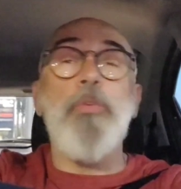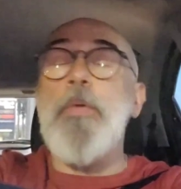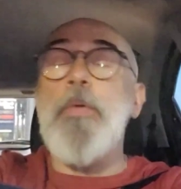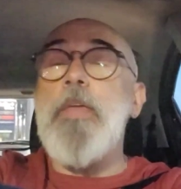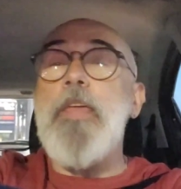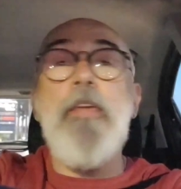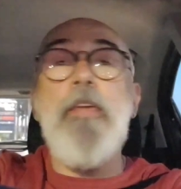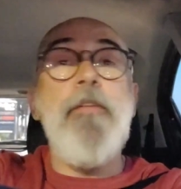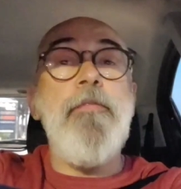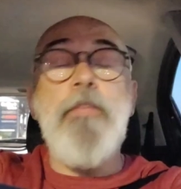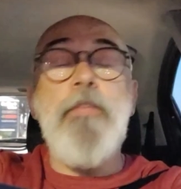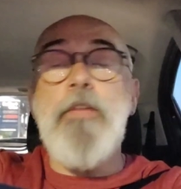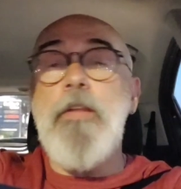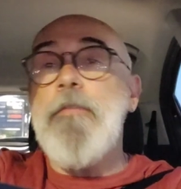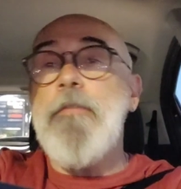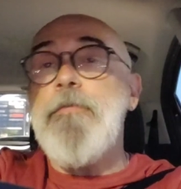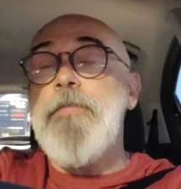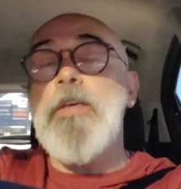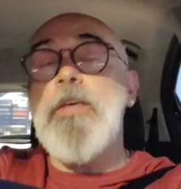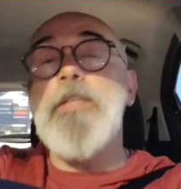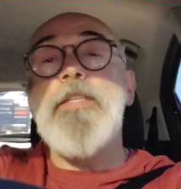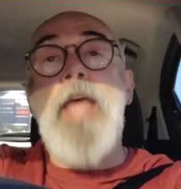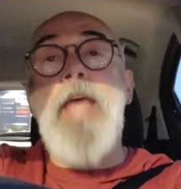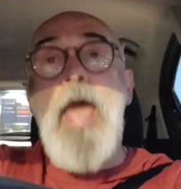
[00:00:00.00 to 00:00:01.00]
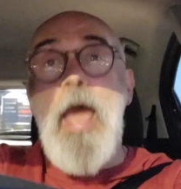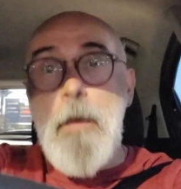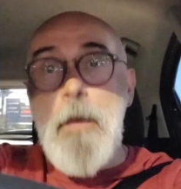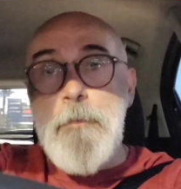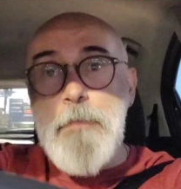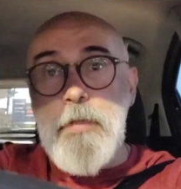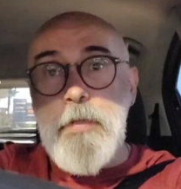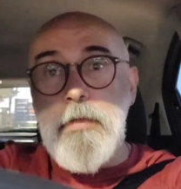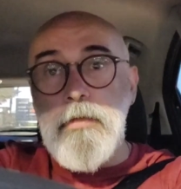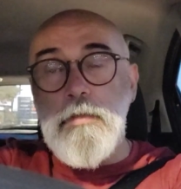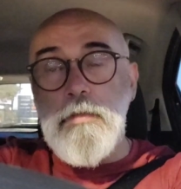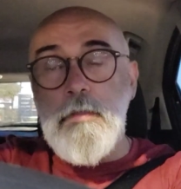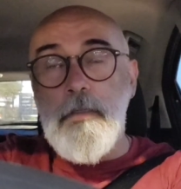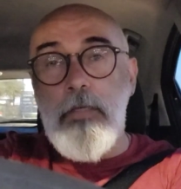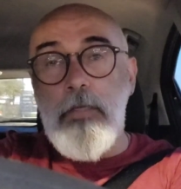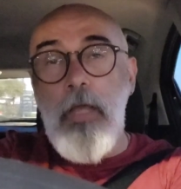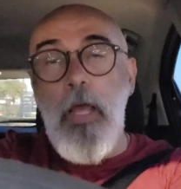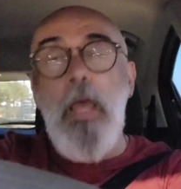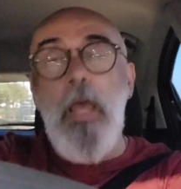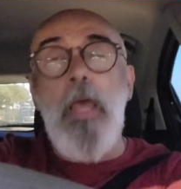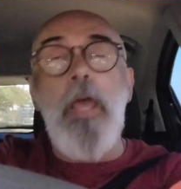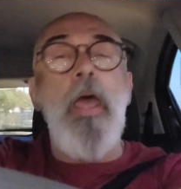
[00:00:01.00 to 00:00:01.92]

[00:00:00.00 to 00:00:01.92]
So even if this happens